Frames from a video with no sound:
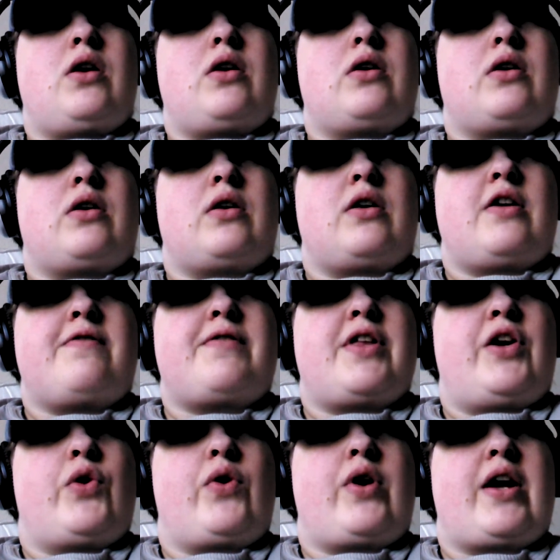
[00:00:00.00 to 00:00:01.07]
uh, if
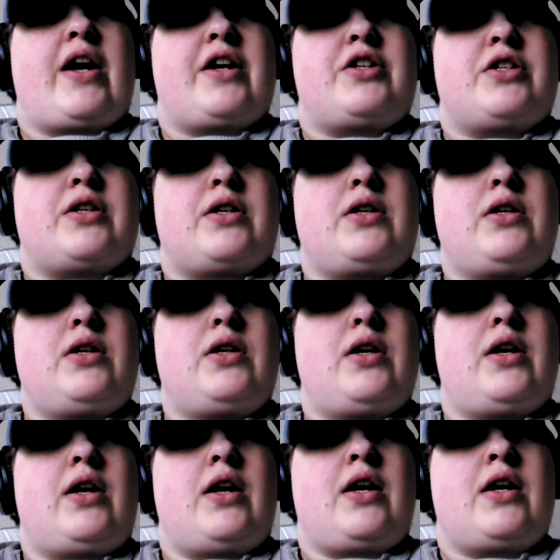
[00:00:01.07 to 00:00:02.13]
they don't catch it,
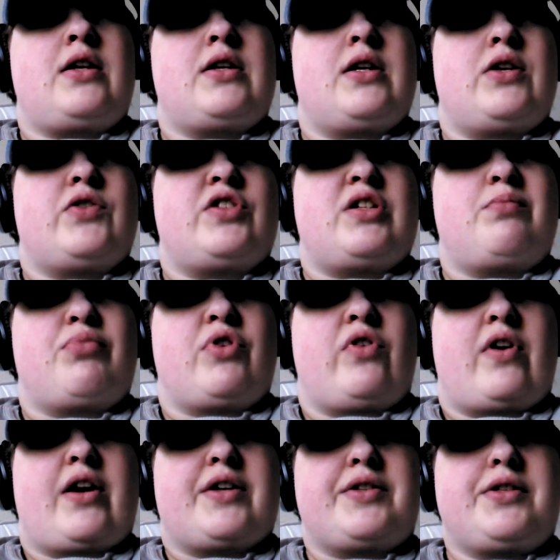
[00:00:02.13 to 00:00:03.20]
and it continues to
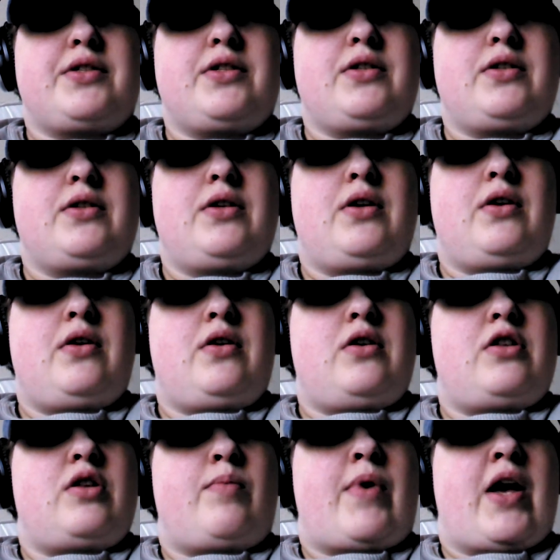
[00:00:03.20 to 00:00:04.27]
progress.
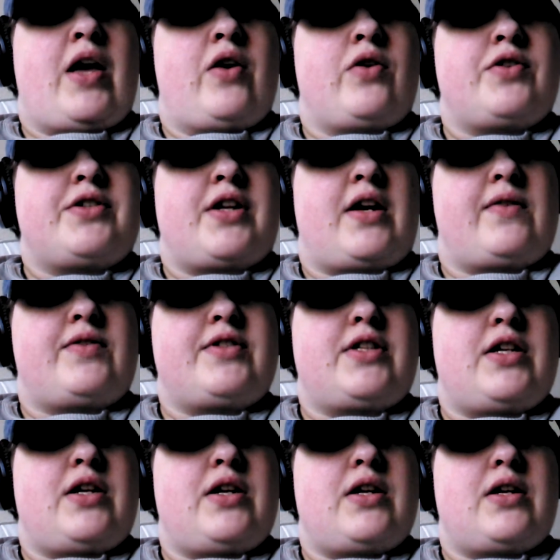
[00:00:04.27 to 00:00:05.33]
The patterns that I've
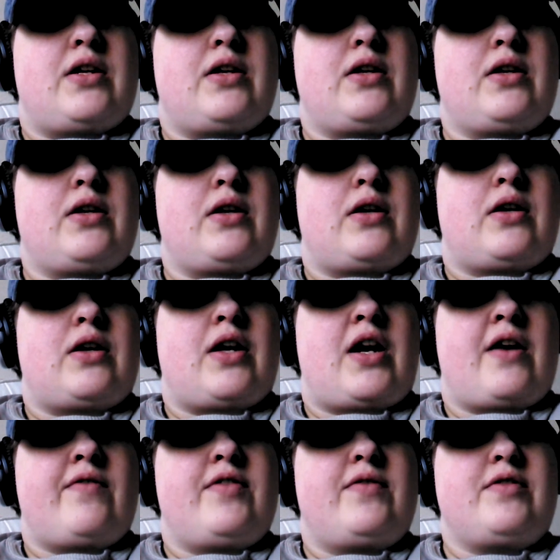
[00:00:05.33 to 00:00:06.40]
seen, uh, and
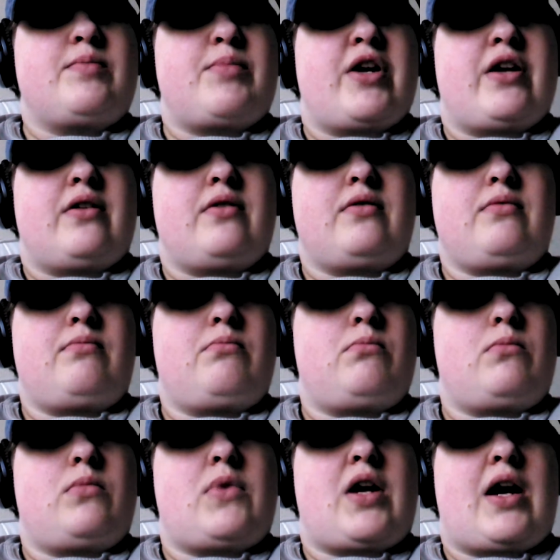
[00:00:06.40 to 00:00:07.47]
I've spent
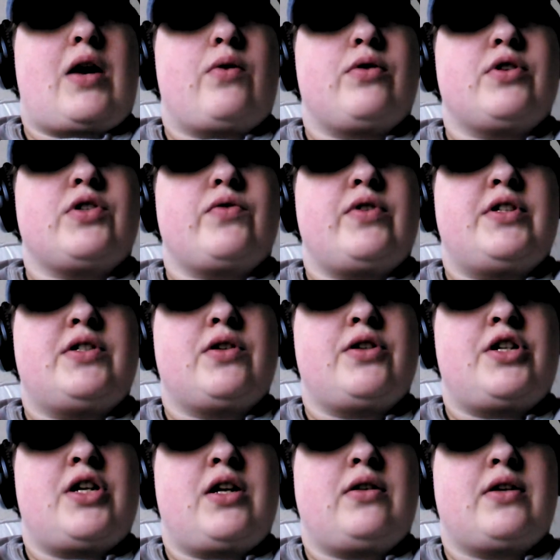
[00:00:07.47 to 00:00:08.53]
hours
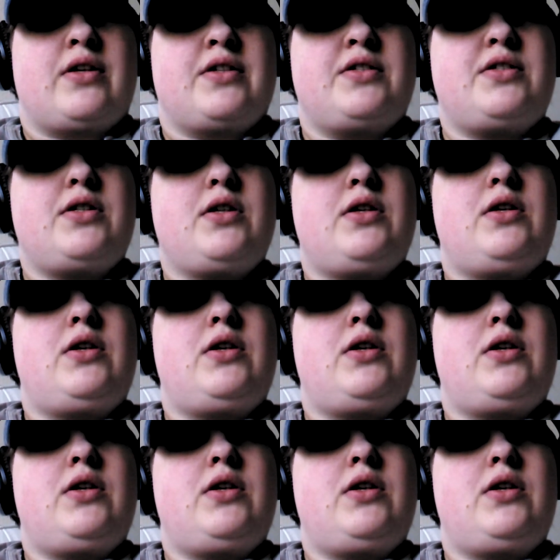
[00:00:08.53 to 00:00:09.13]
researching this,